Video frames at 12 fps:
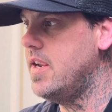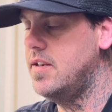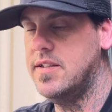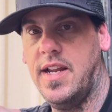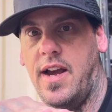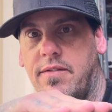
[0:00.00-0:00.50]
You
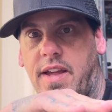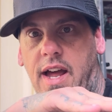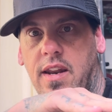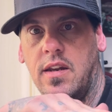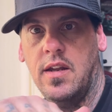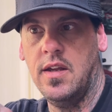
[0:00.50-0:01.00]
used to have
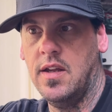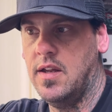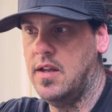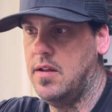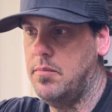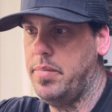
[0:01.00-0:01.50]
that
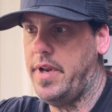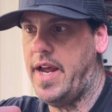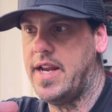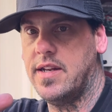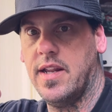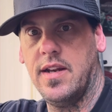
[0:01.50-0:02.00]

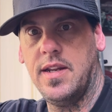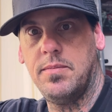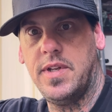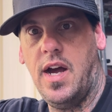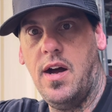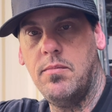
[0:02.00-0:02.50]
plate that
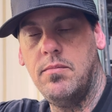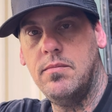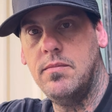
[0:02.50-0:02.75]
lipped up